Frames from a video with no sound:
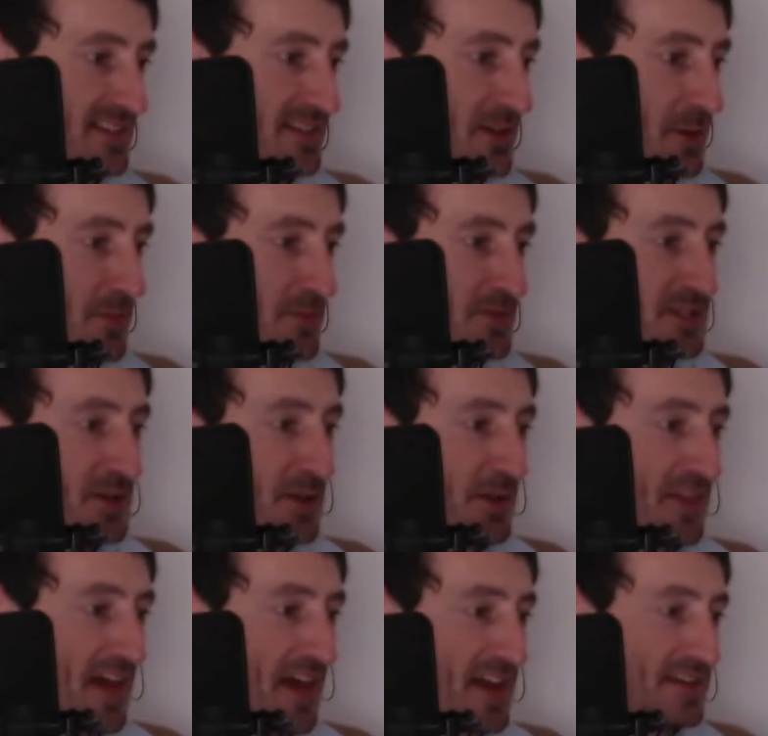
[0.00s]
obviously
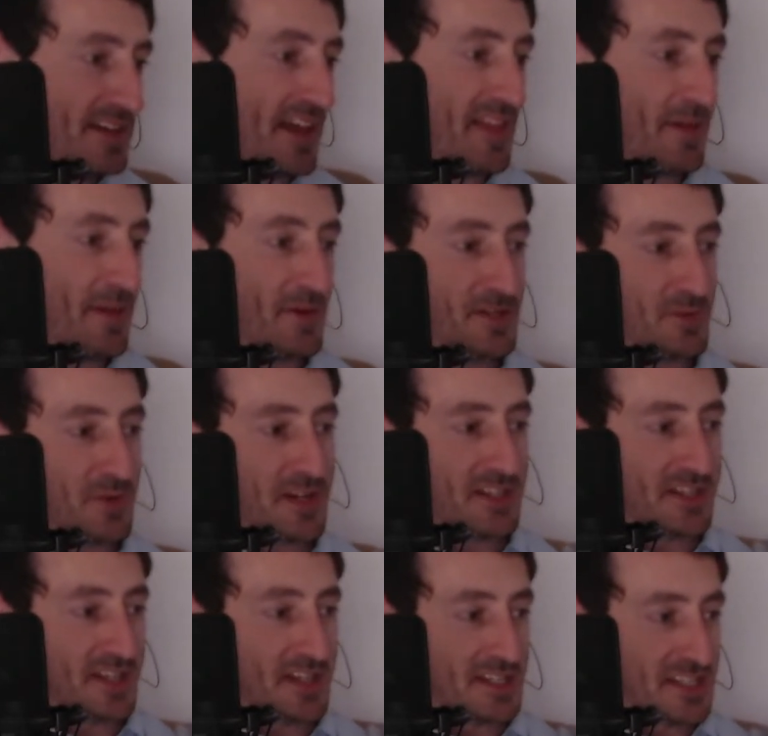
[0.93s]
not done that much
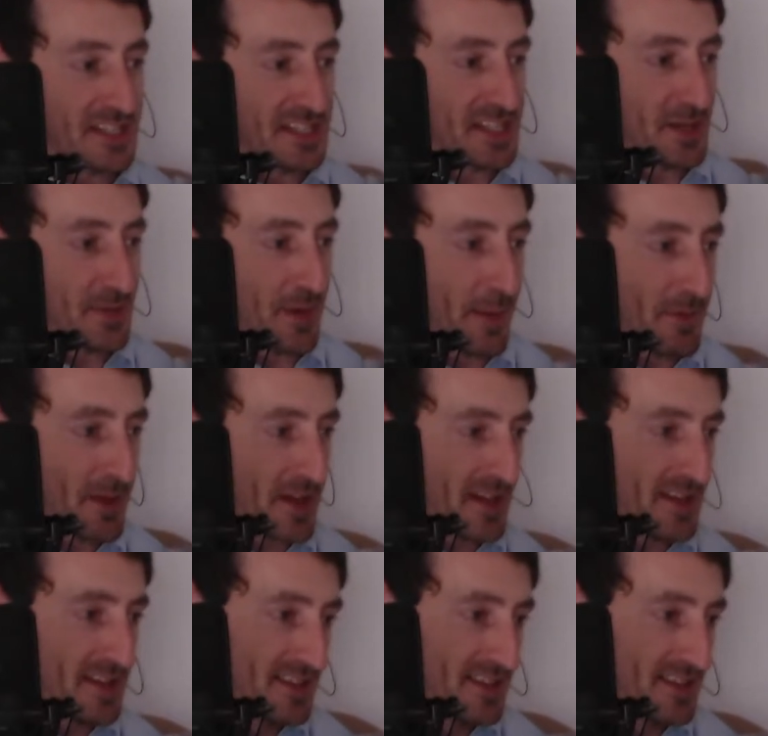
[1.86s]
research into your rabbit,